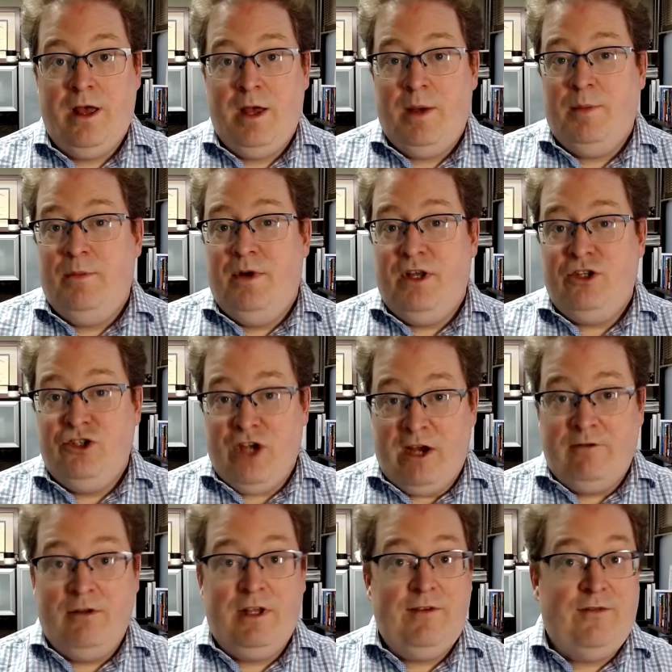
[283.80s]
But
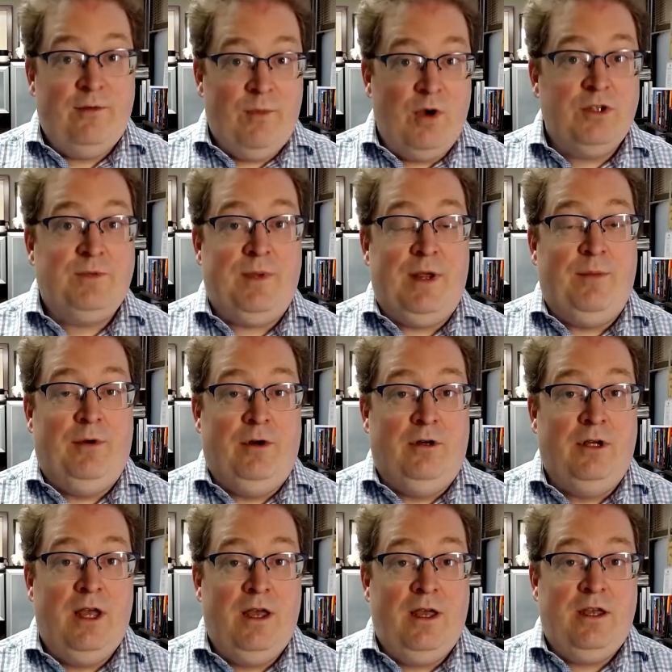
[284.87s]
generally, for most people,
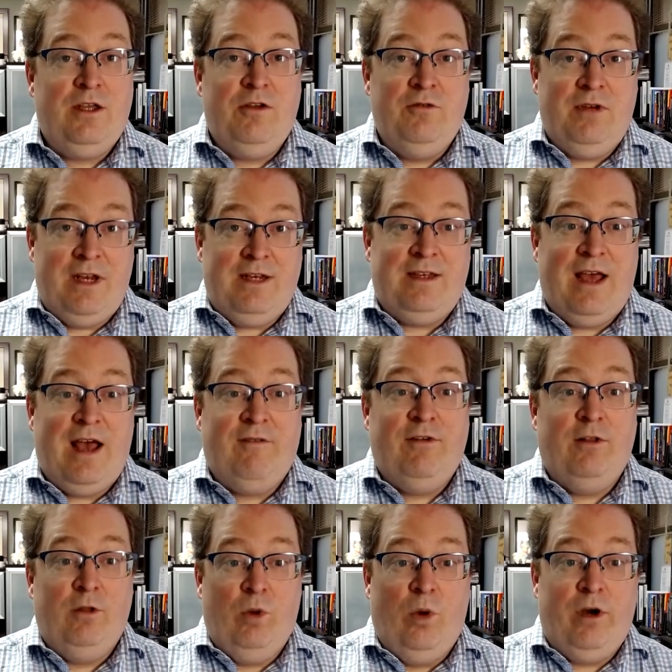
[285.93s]
you need to have a
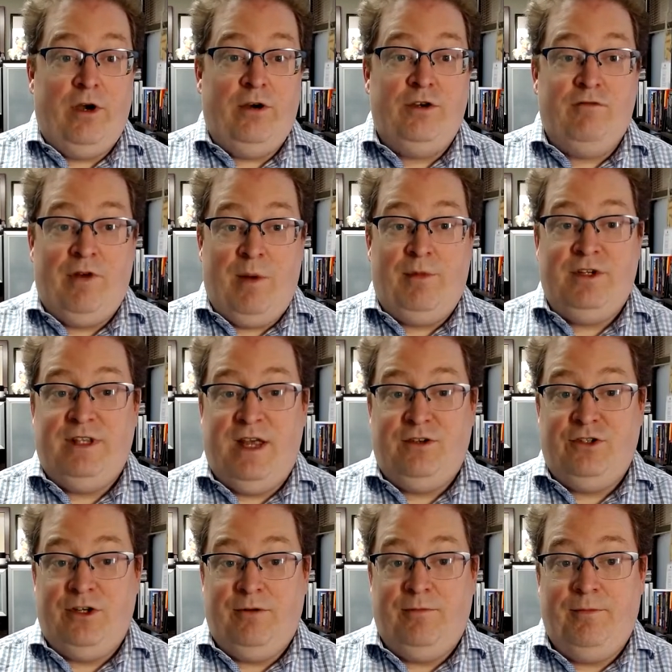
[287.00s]
lawyer to represent
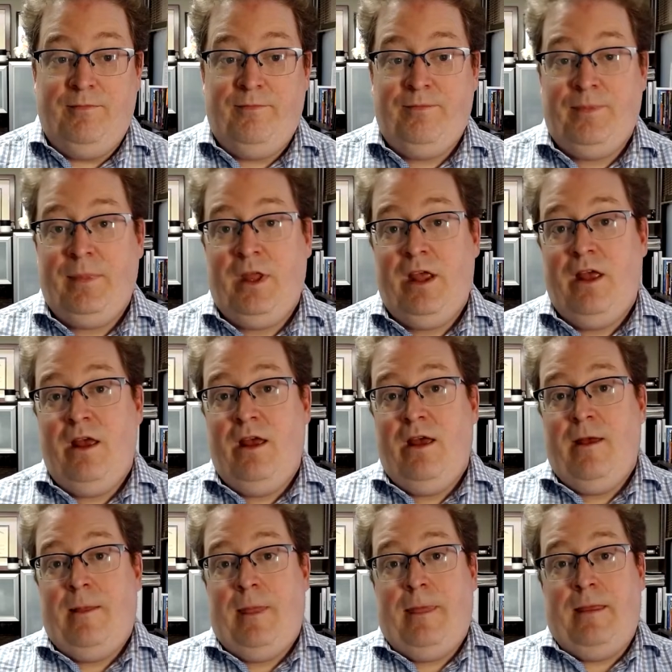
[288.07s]
you.
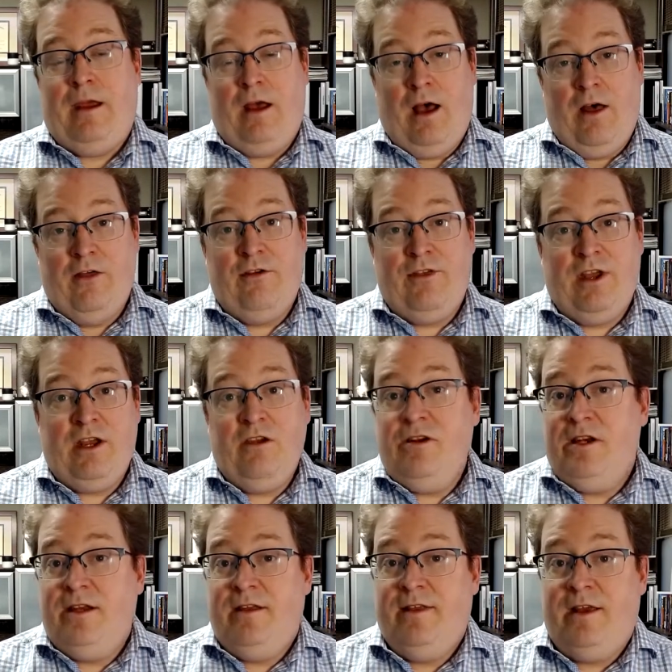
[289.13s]
The other thing you
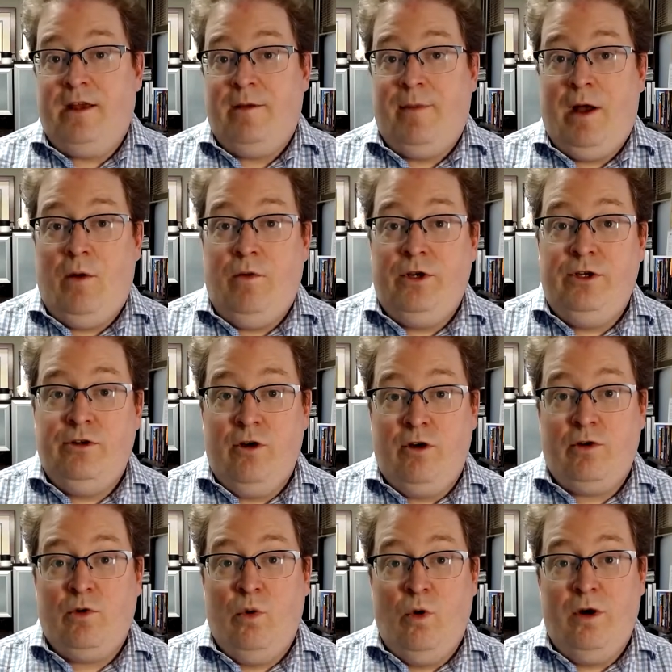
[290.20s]
need to think about when you go to
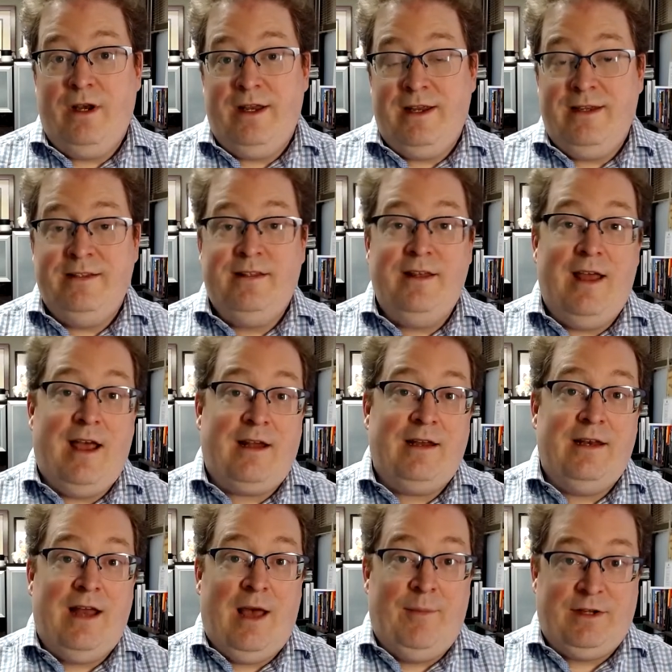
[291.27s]
court is the
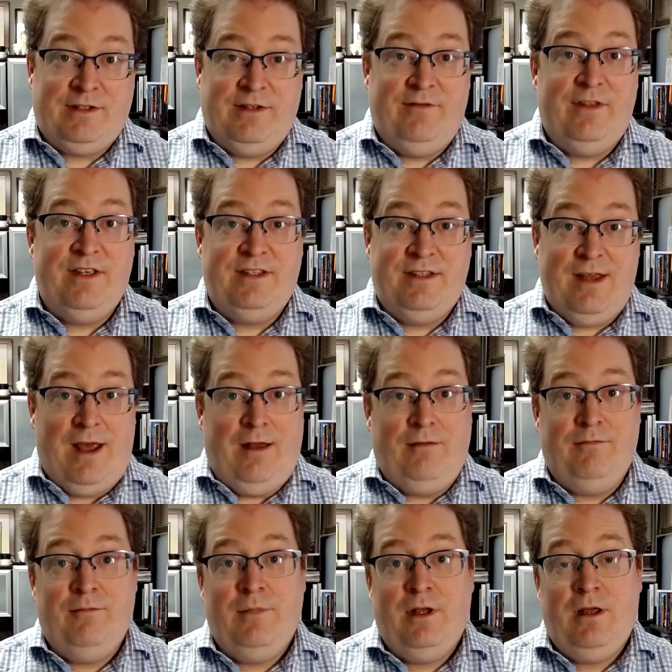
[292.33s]
economics of this debt.
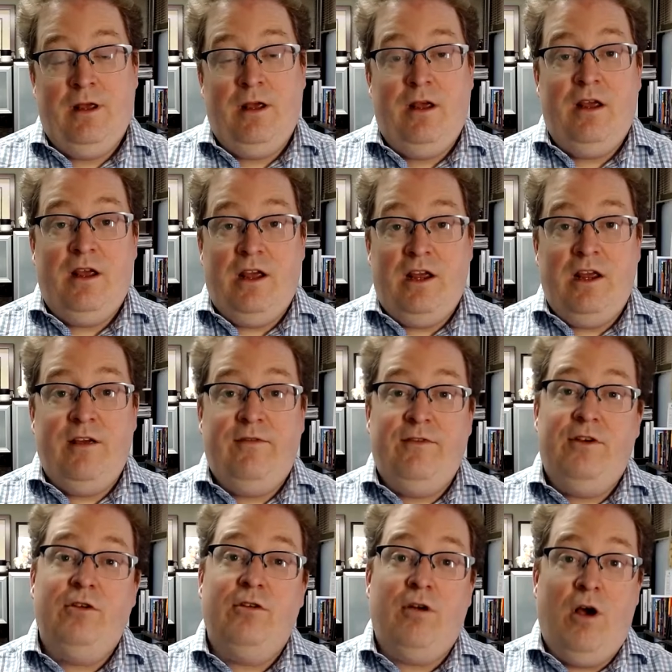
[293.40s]
If your